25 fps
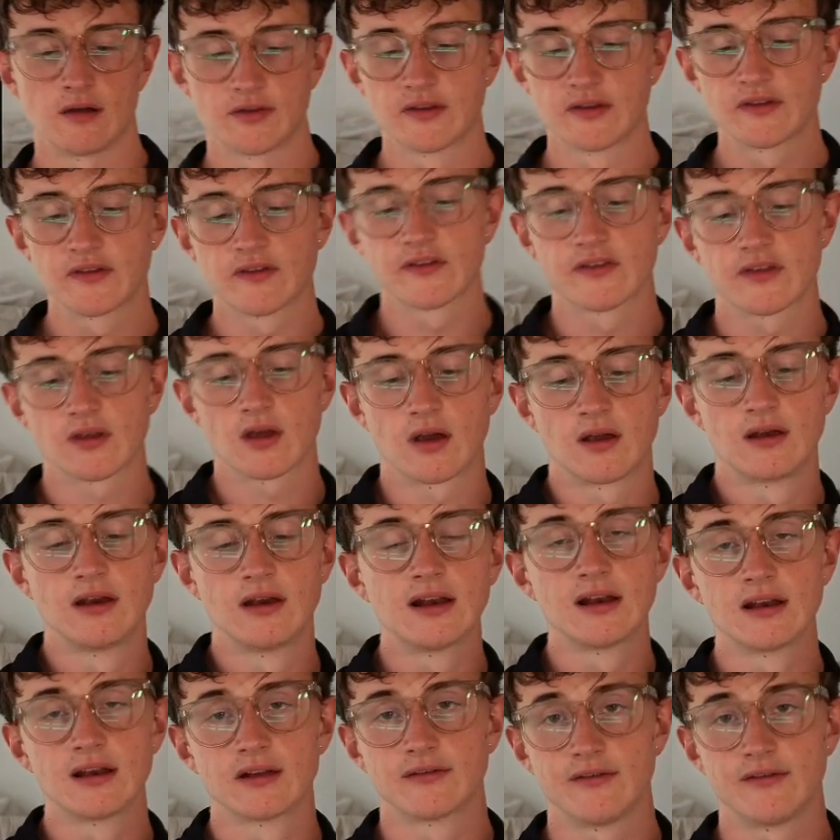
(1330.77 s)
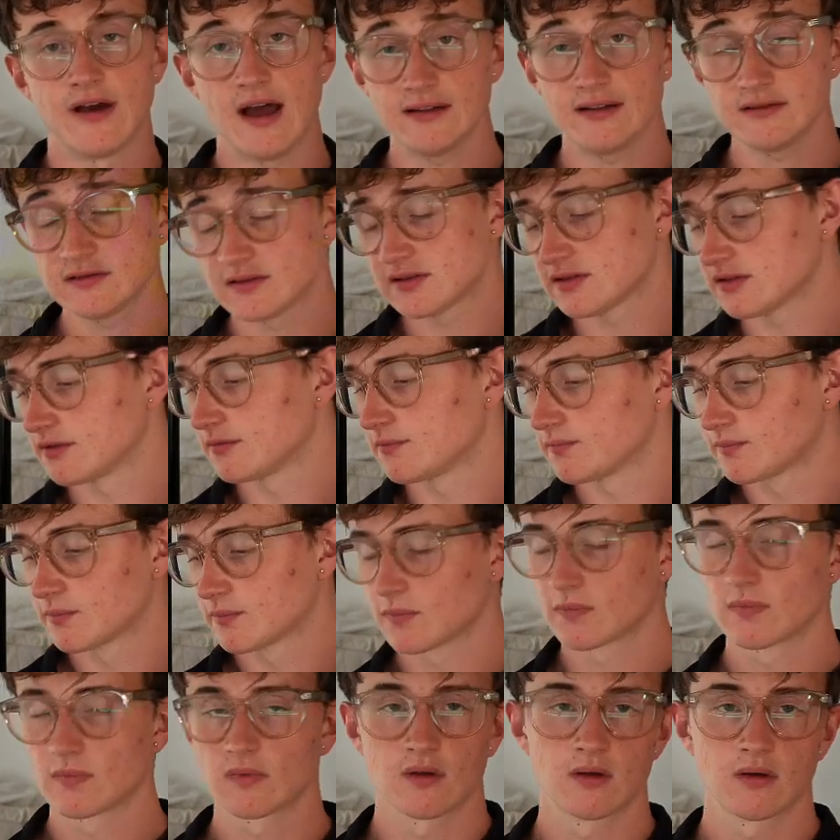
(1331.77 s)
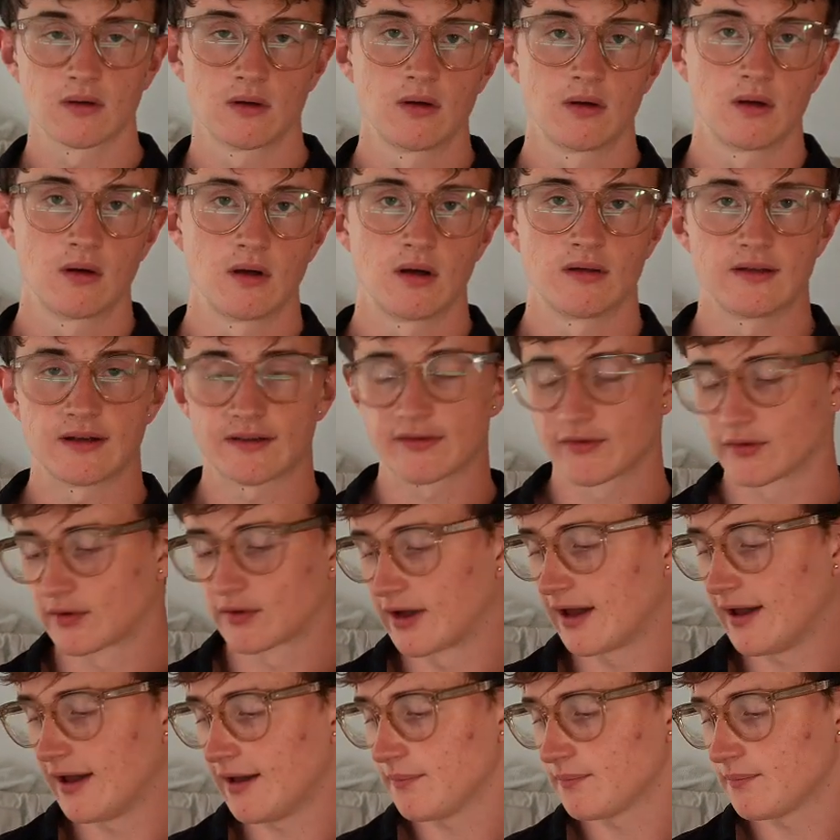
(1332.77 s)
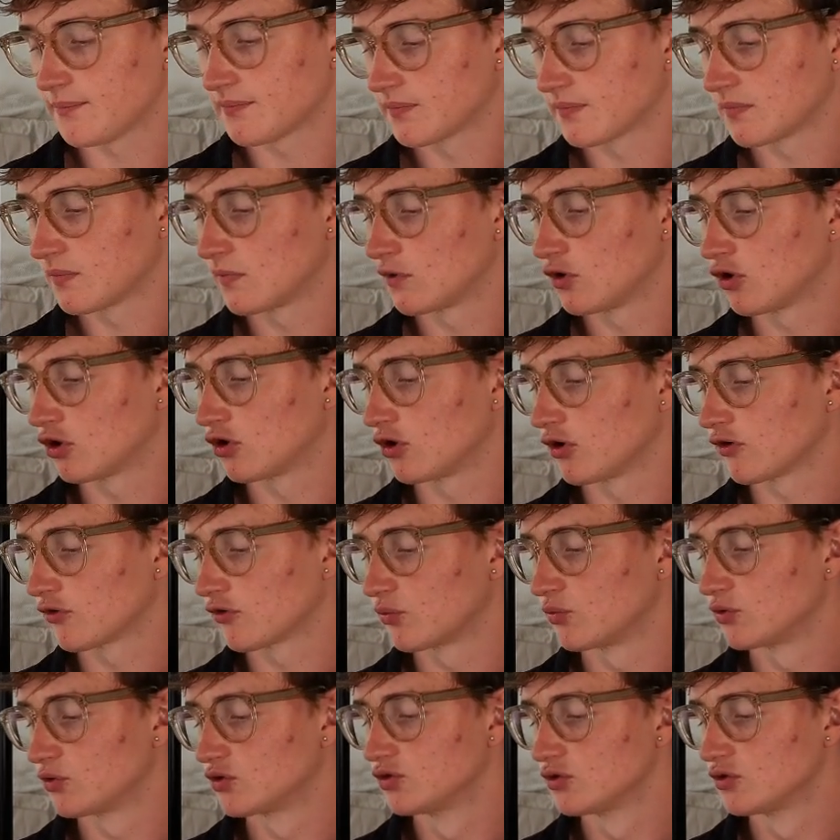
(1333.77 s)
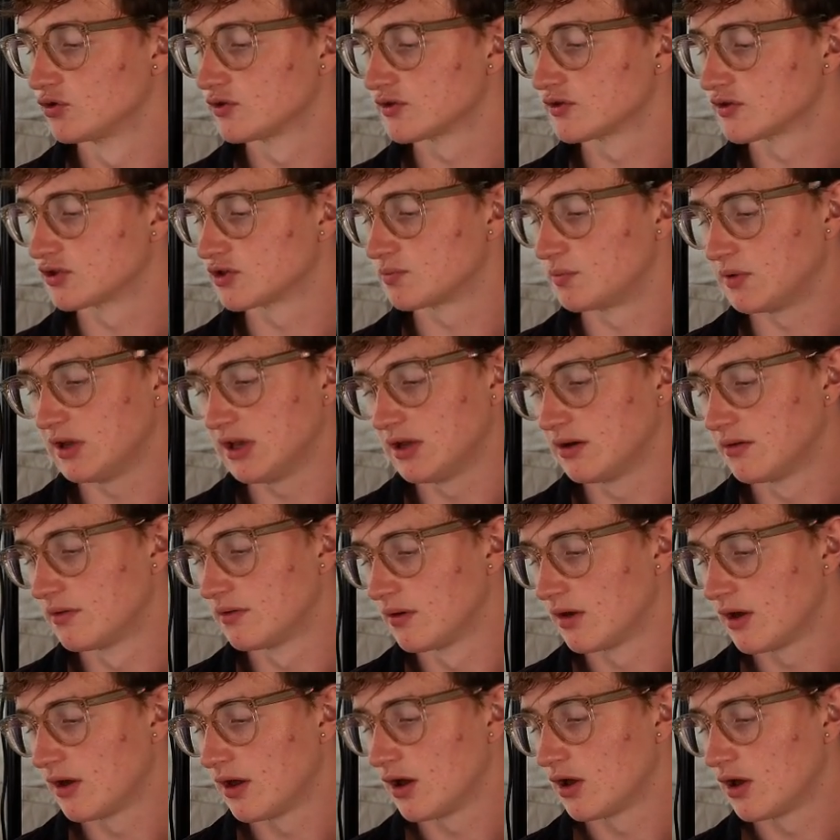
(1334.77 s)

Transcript: Now this is a little advanced, and that's okay. You can also reduce the speed.